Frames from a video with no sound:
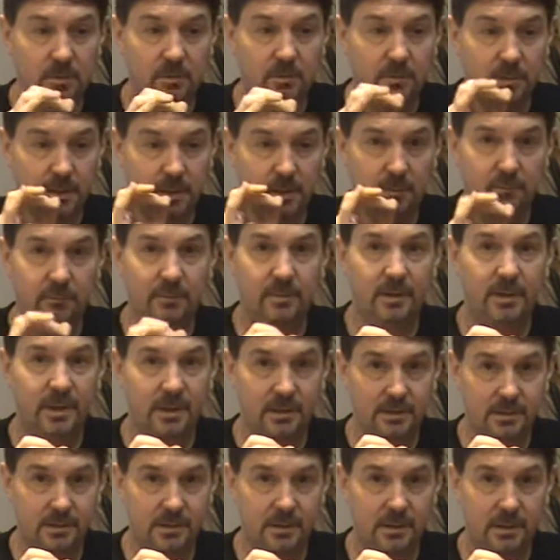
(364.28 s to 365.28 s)
keep the
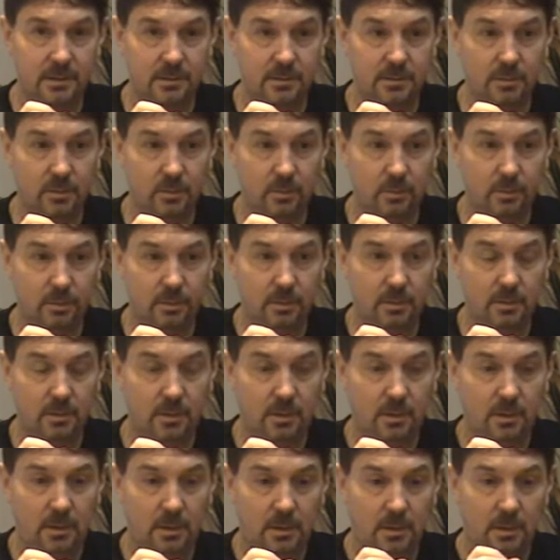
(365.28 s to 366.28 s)
exercise up
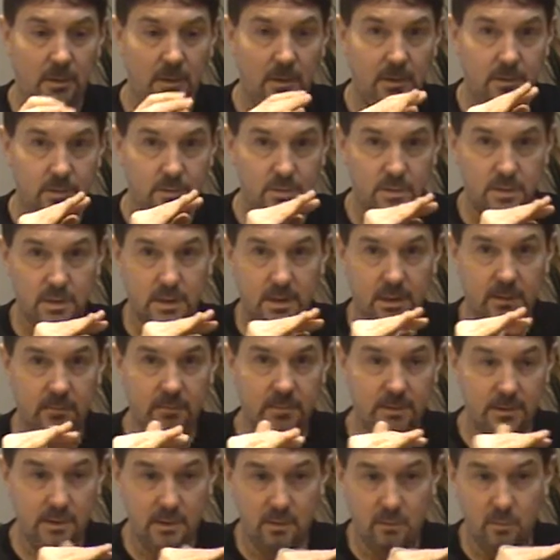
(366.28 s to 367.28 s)
and just keep
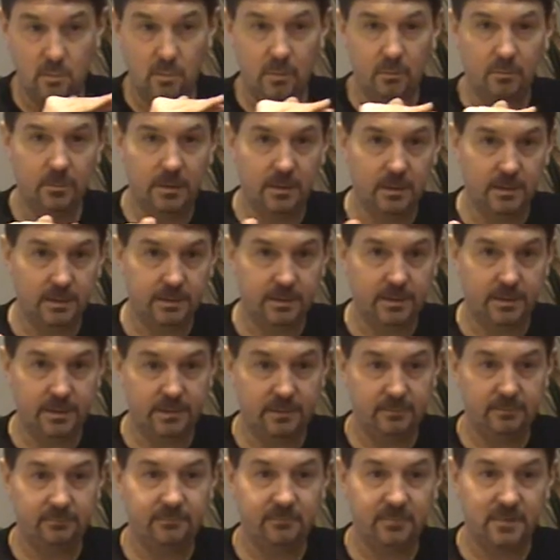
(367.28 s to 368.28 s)
to that 1 meal a day.
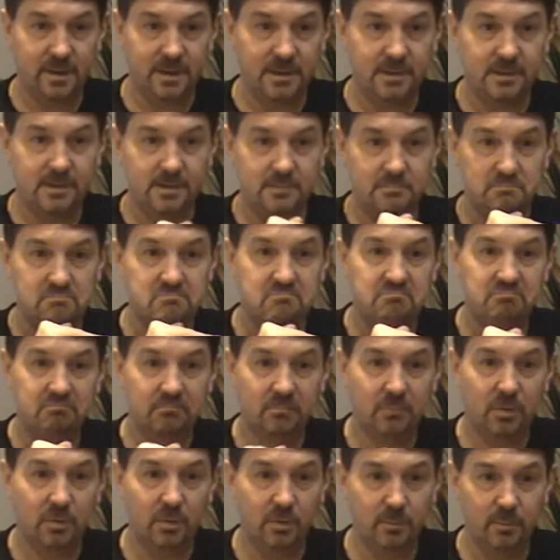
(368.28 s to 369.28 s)
That's
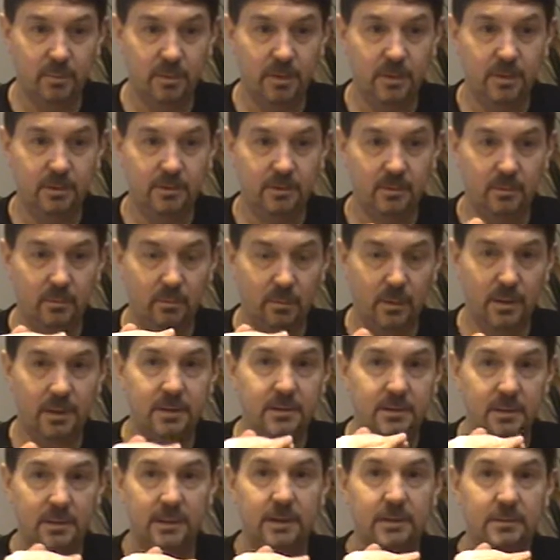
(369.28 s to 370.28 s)
going to be the way
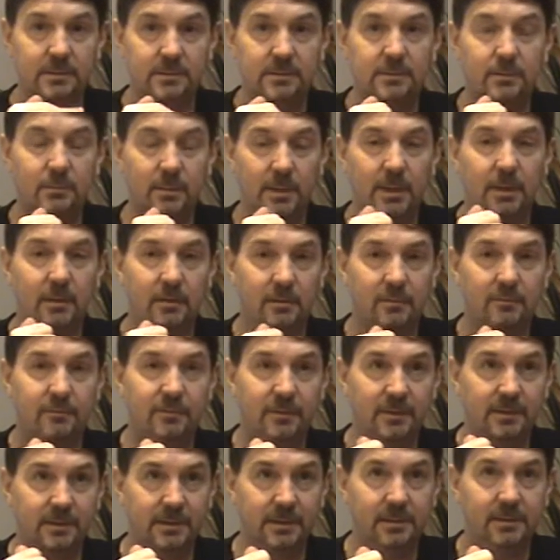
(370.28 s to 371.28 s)
to get the weight off,
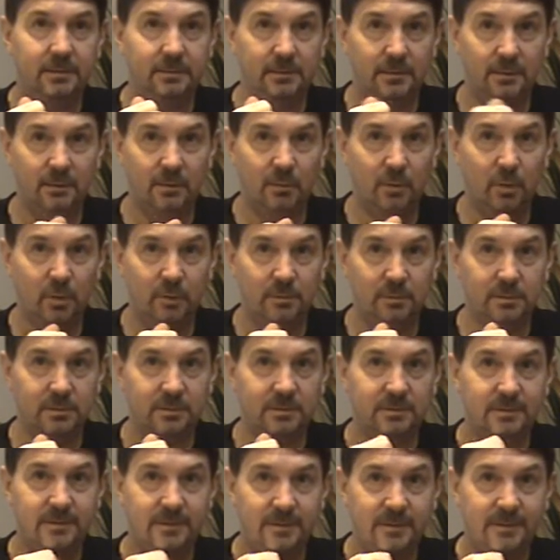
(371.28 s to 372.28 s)
I think, at the moment.
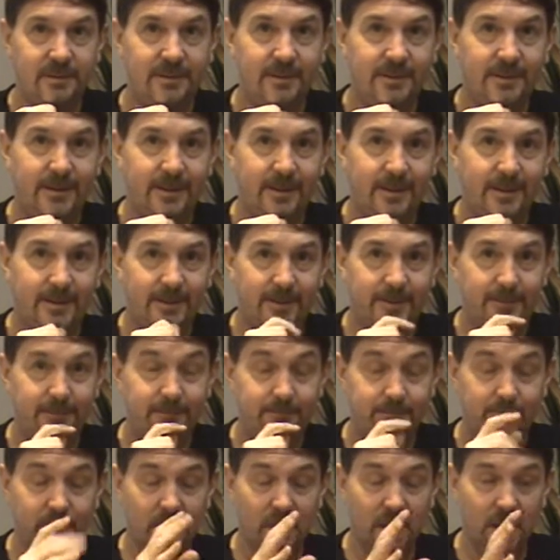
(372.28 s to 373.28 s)

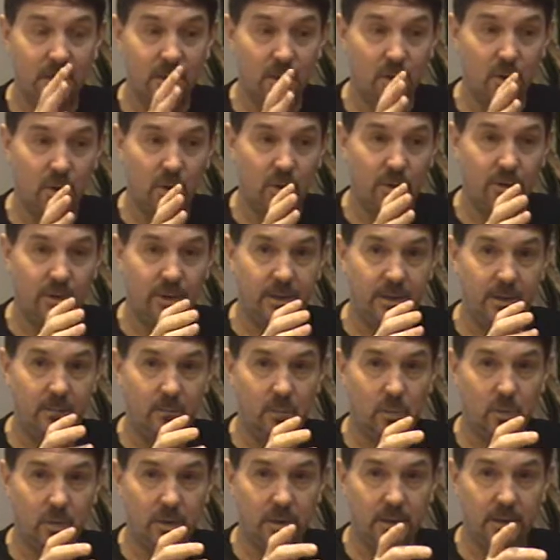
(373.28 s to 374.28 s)
And the other thing
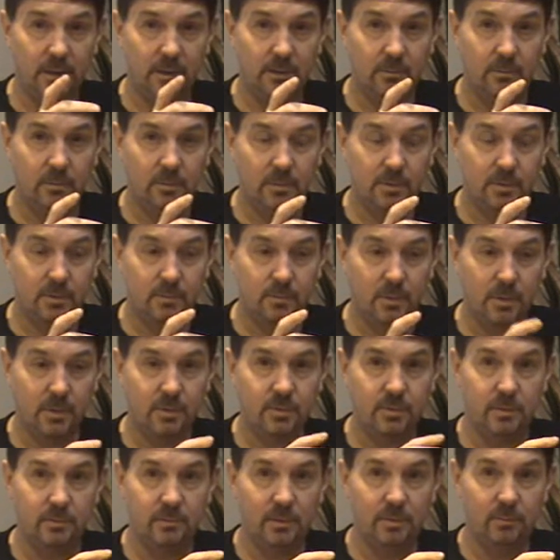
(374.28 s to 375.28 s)
I'm looking at was
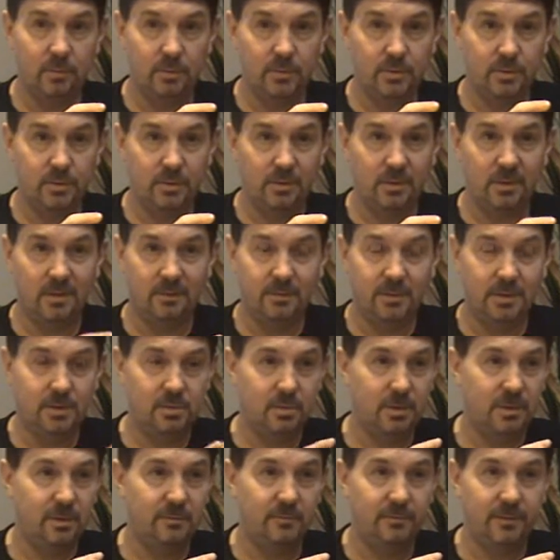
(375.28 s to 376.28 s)
monitoring my blood sugar. I've been
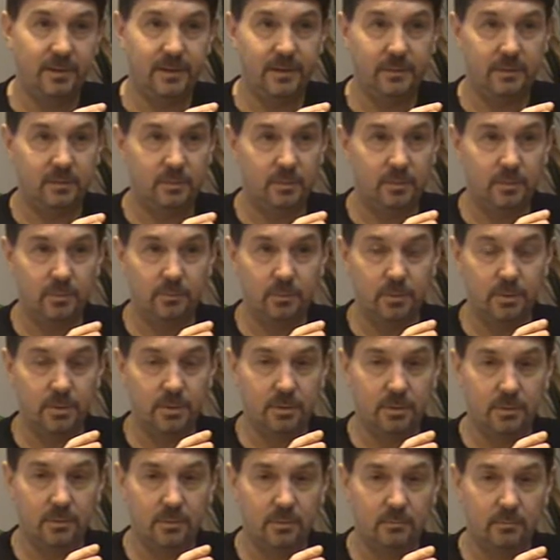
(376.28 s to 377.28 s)
trying to find a good
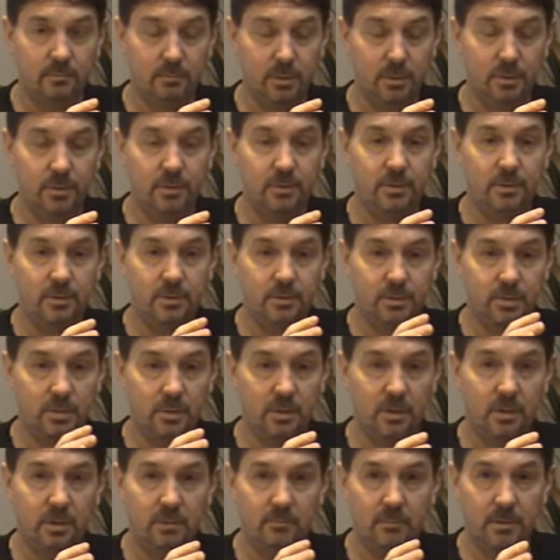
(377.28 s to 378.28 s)
blood
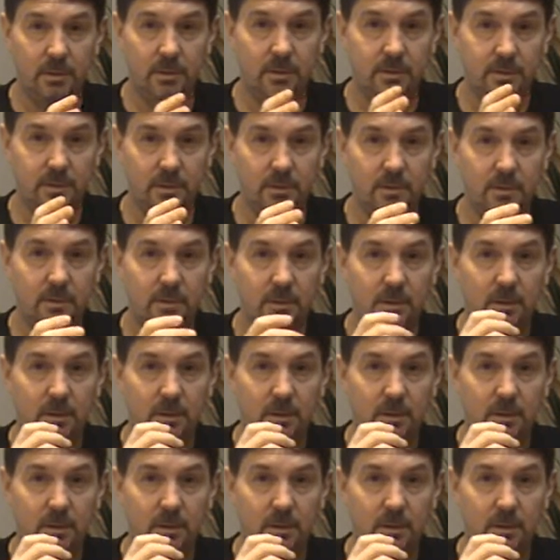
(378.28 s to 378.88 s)
sugar monitor,